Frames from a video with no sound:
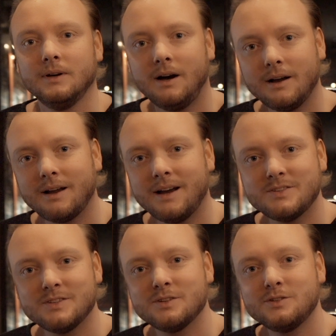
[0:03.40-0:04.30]
Hi
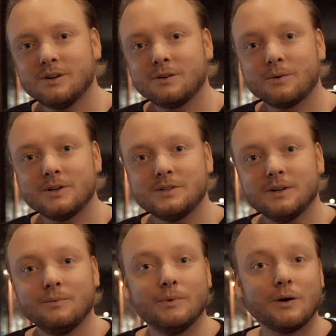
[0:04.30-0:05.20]
guys, this is John
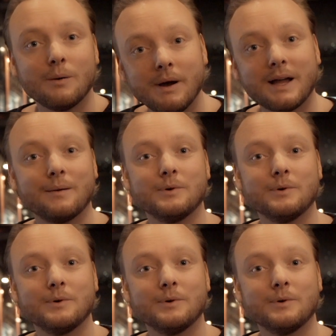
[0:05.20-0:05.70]
Christian. Welcome back at